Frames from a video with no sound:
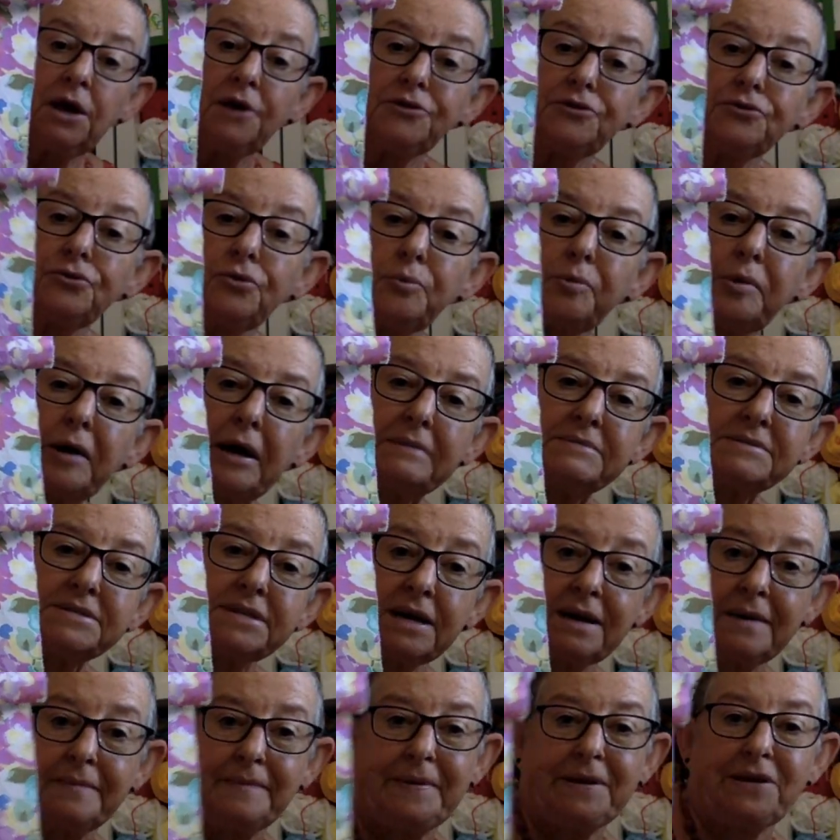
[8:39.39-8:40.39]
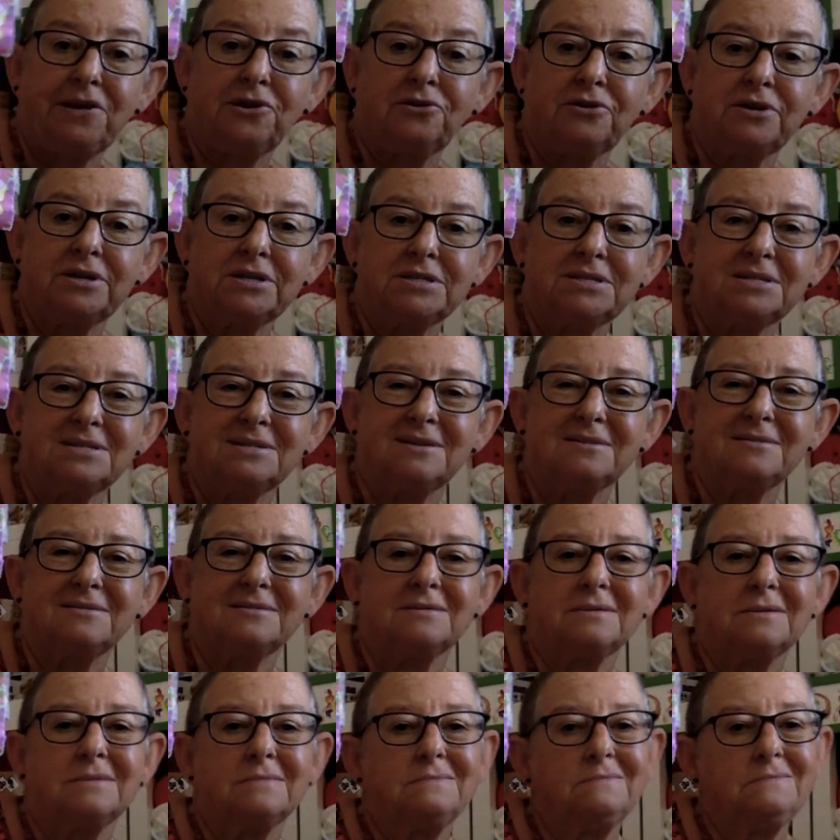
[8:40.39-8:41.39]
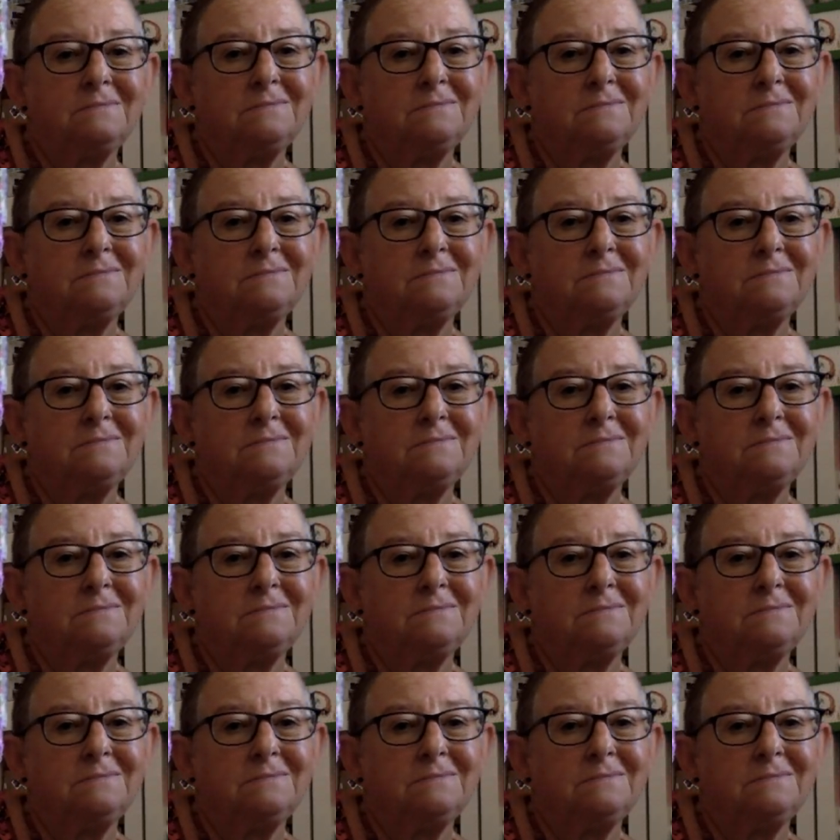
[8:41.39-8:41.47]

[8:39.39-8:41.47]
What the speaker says: I thought perhaps that'd be nice. And I thought,